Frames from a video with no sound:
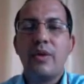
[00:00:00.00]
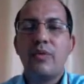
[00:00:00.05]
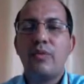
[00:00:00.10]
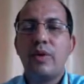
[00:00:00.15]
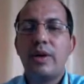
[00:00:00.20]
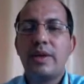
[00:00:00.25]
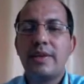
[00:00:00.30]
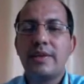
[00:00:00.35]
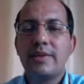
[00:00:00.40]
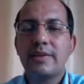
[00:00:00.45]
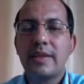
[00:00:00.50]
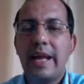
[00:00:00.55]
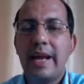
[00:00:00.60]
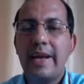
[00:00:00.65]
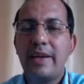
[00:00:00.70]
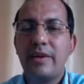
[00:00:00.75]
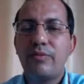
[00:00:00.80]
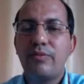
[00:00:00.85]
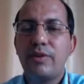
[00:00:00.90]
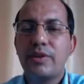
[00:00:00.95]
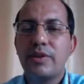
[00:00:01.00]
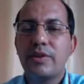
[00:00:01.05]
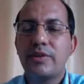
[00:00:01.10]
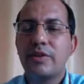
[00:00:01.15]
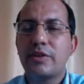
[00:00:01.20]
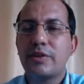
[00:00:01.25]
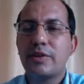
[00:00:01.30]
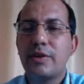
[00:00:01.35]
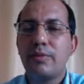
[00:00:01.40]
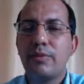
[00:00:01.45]
What is light which is
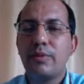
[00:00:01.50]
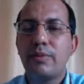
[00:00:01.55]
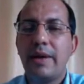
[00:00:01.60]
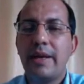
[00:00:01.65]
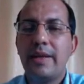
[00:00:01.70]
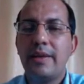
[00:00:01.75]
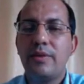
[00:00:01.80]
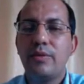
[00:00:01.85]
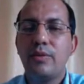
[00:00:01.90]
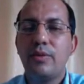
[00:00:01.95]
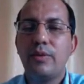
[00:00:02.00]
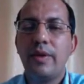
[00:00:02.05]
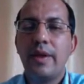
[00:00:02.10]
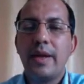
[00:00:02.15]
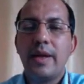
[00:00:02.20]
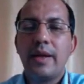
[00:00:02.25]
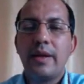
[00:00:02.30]
received by you?